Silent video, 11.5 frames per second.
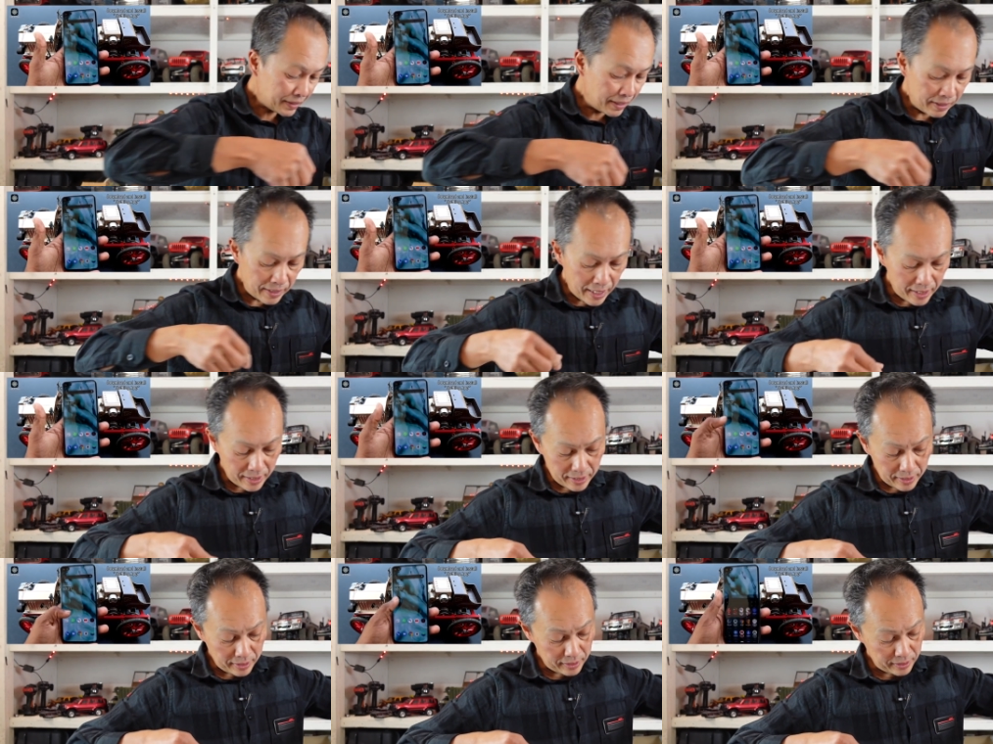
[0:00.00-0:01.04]
And
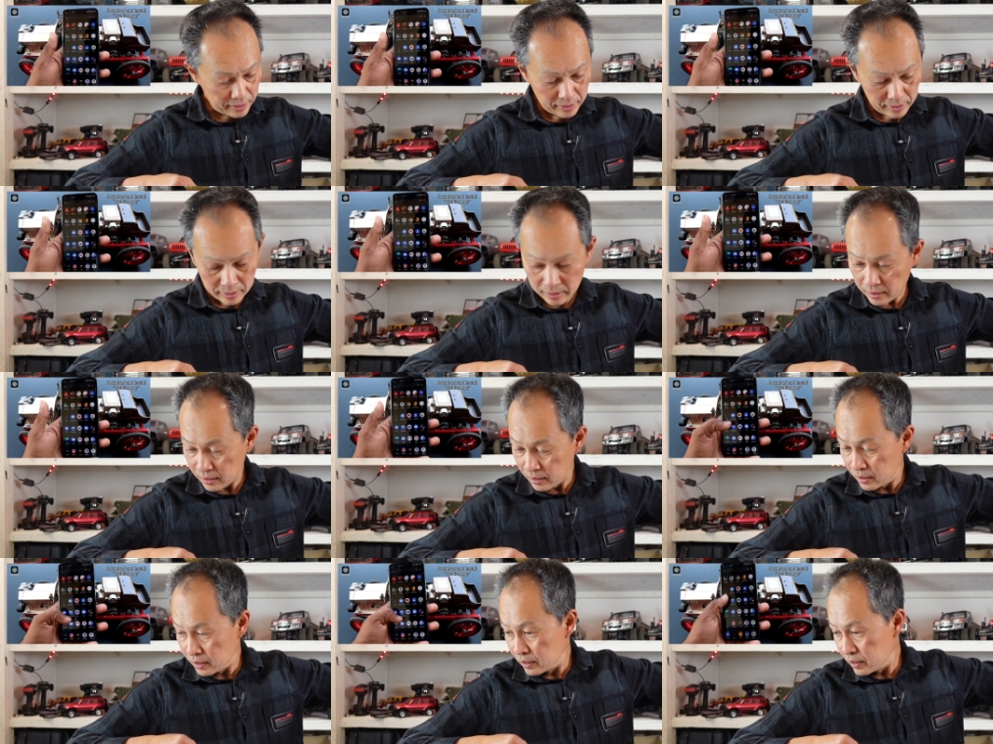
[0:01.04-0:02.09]
then,
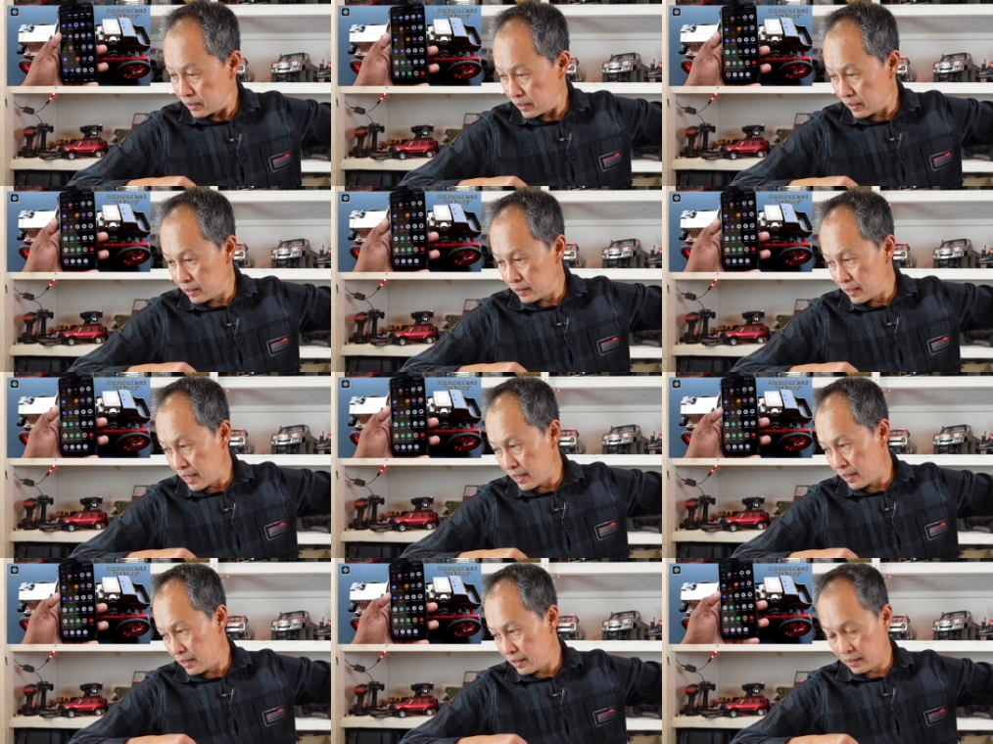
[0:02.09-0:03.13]
and
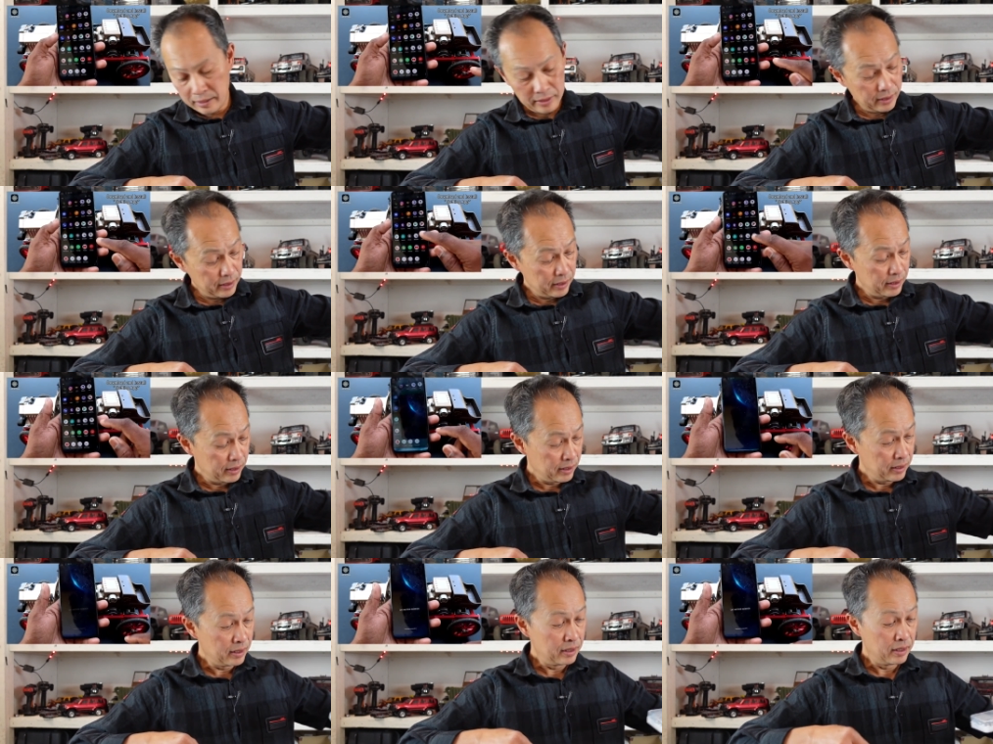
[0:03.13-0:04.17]
then
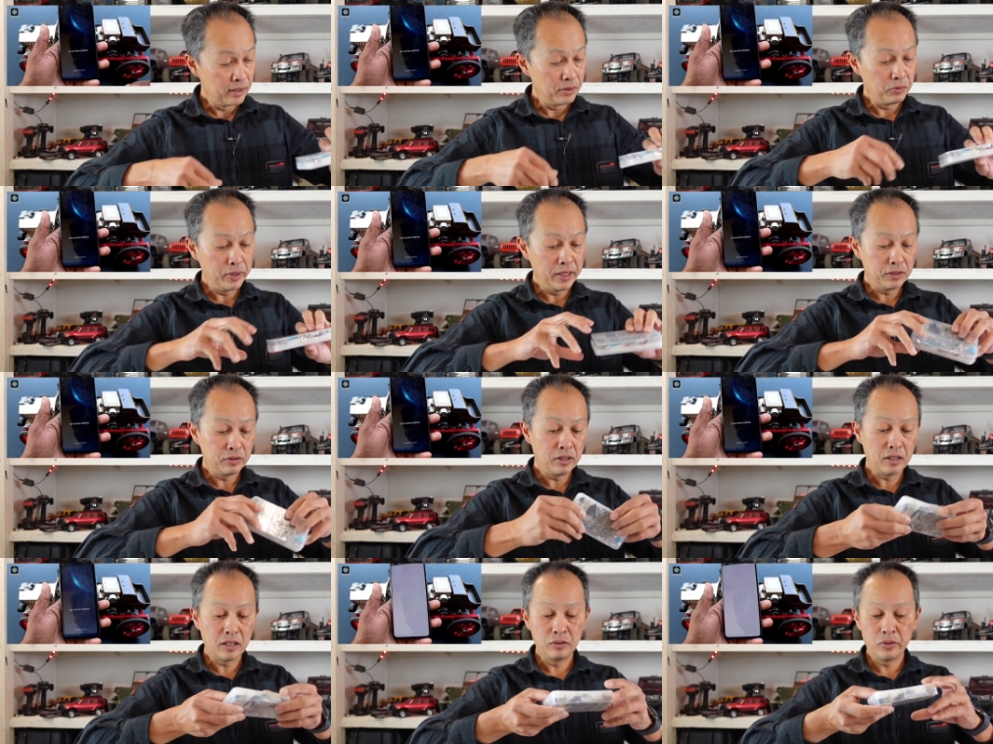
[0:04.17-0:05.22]
we get to the
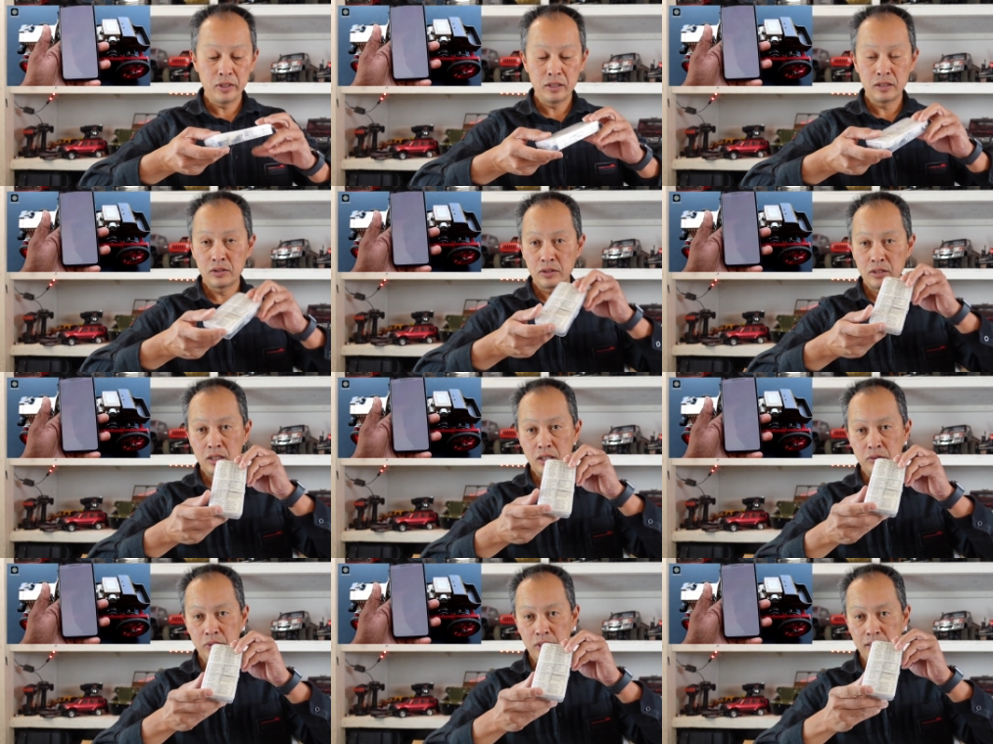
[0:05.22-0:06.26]
hardware. So the
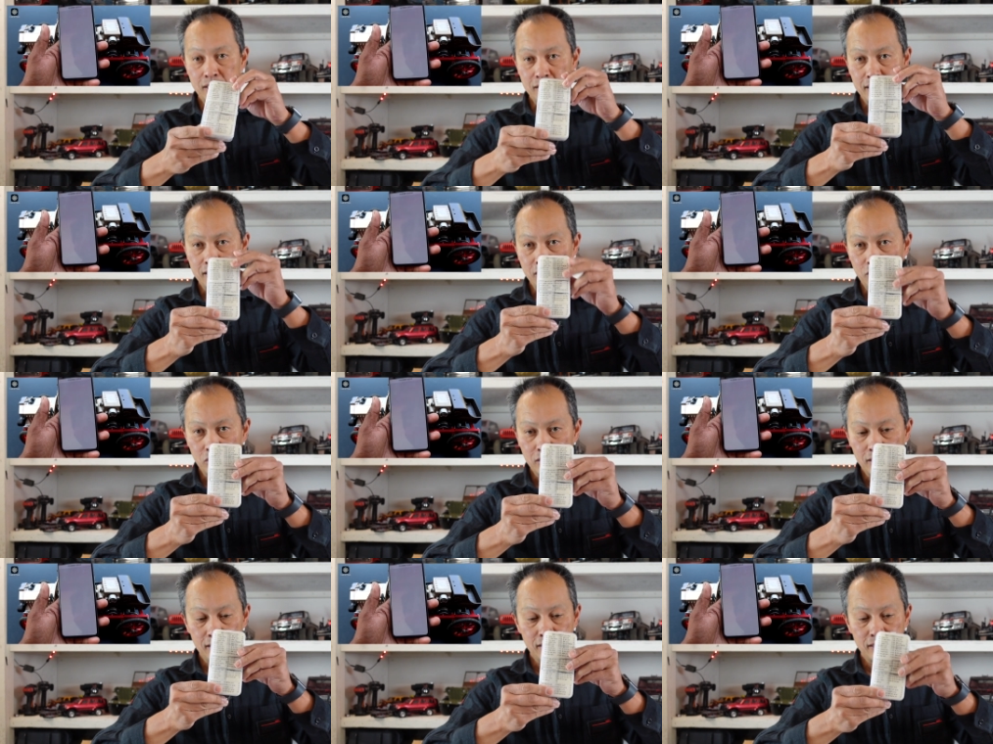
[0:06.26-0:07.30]
hardware is nicely
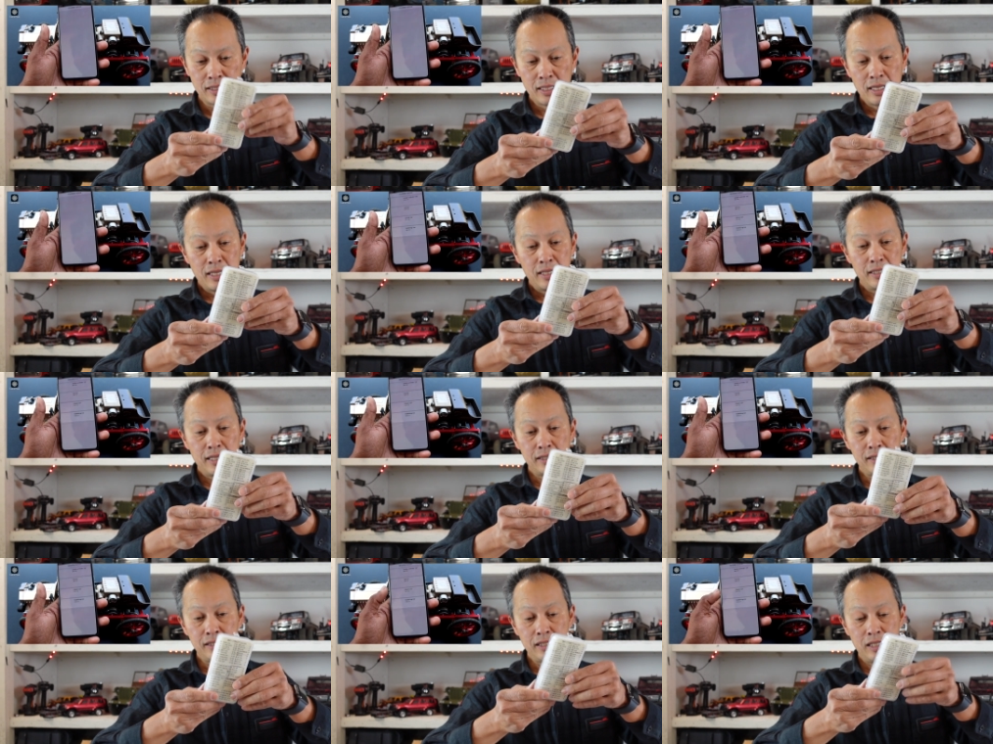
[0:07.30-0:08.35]
organized,
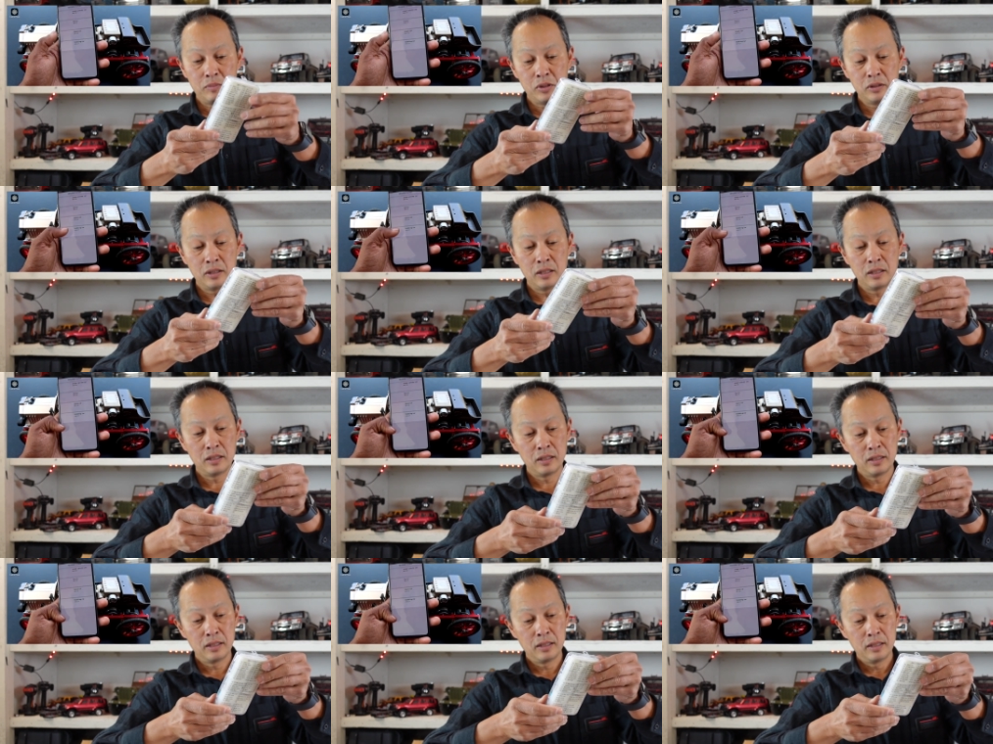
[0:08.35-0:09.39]
nicely labeled,
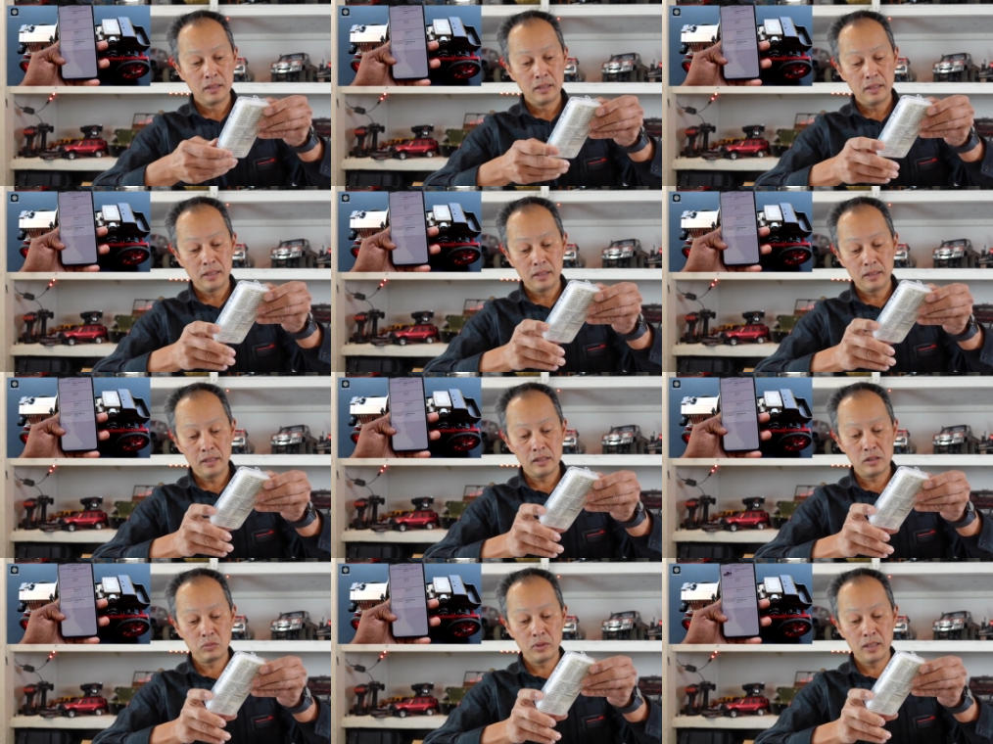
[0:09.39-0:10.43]
and this
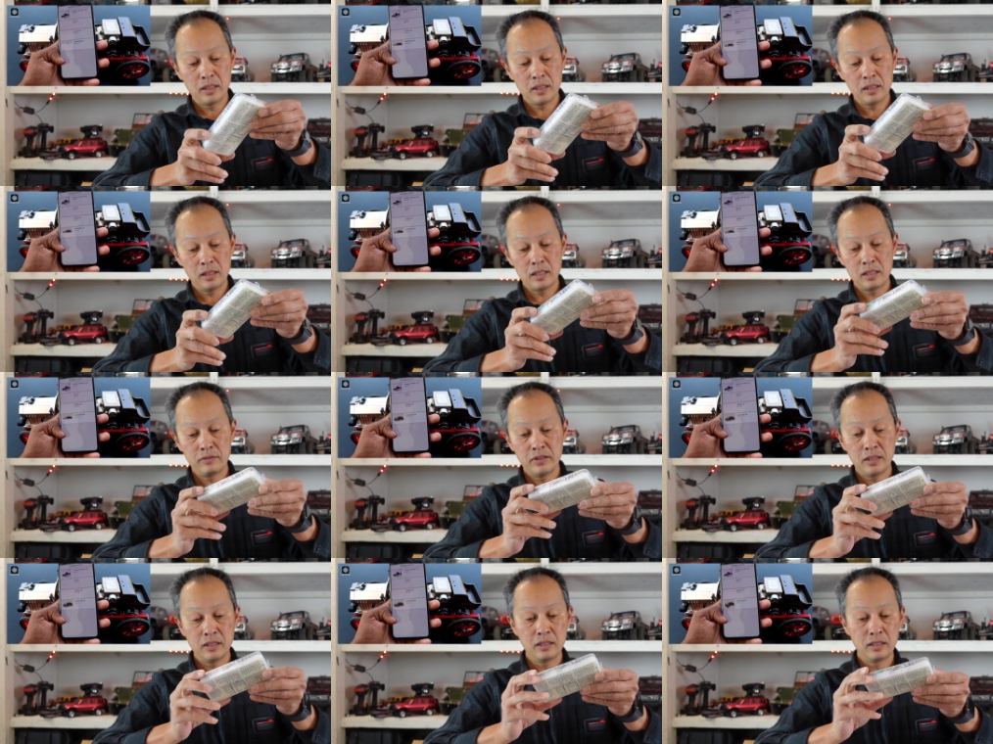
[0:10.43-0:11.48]
is where a lot of
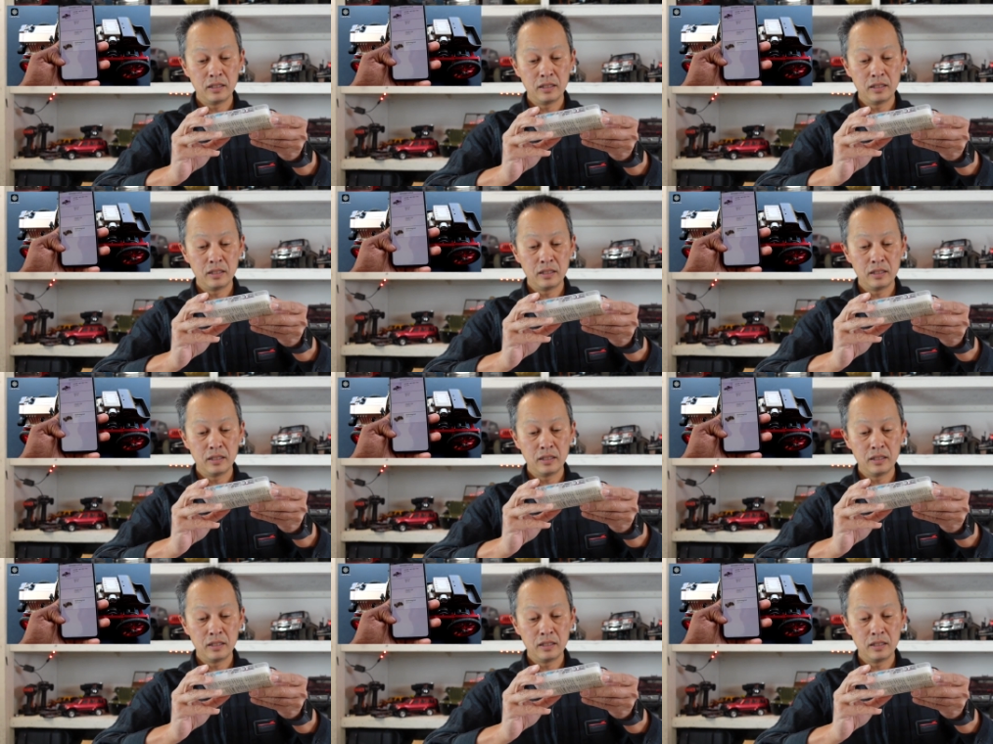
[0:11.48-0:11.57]
the